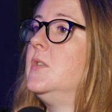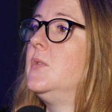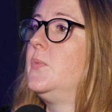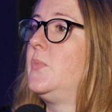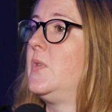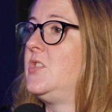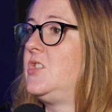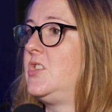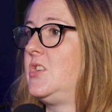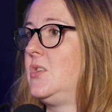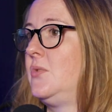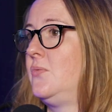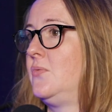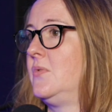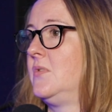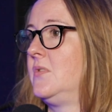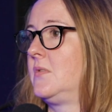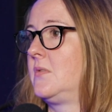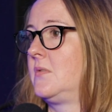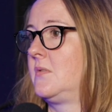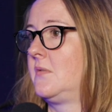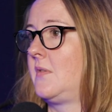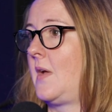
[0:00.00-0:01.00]
when she
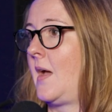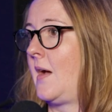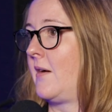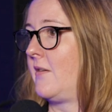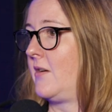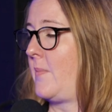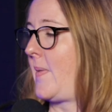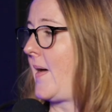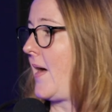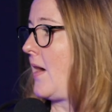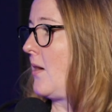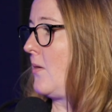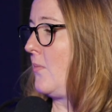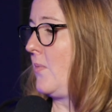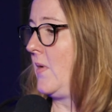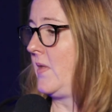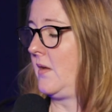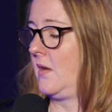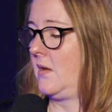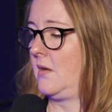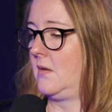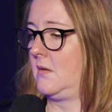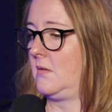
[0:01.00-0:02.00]
was out and about,
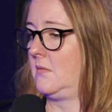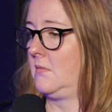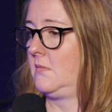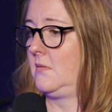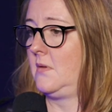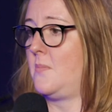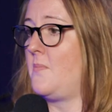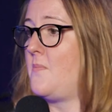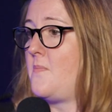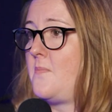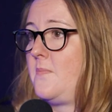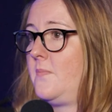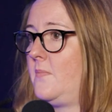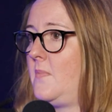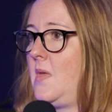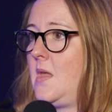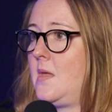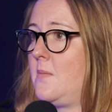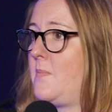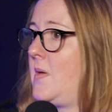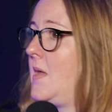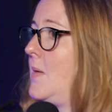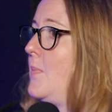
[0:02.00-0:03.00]
whether
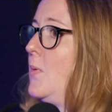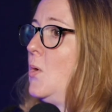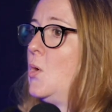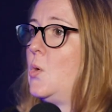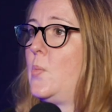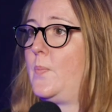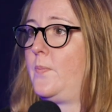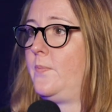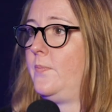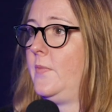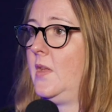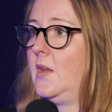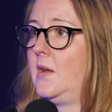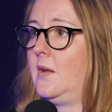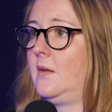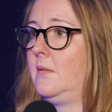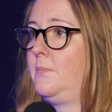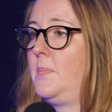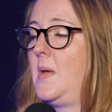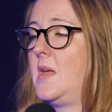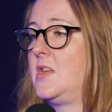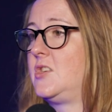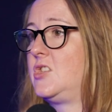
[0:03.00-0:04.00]
meeting people or
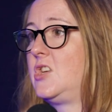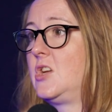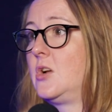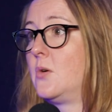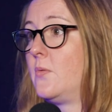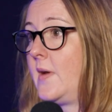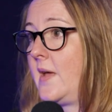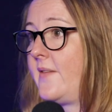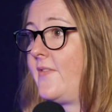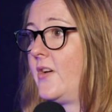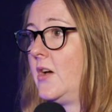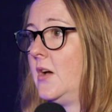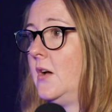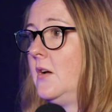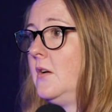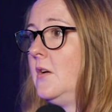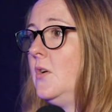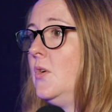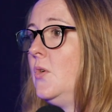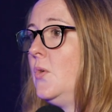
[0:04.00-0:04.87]
pitching or whatever,